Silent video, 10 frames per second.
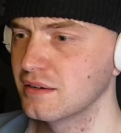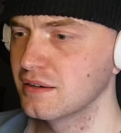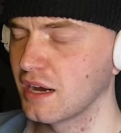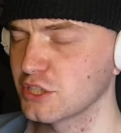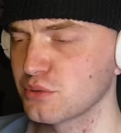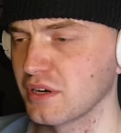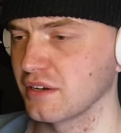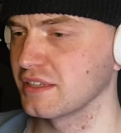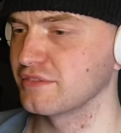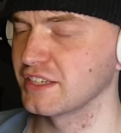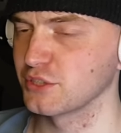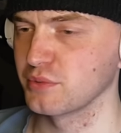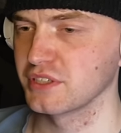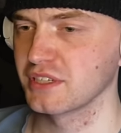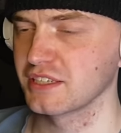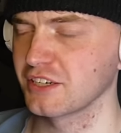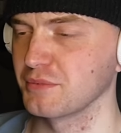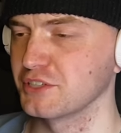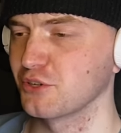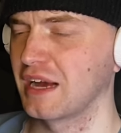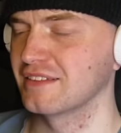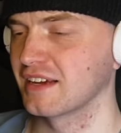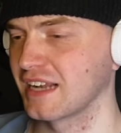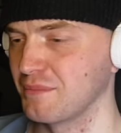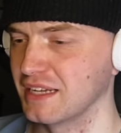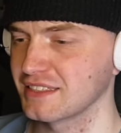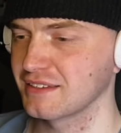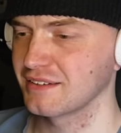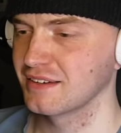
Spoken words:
I swear to God, if that's a wish, that's gonna be so anticlimactic.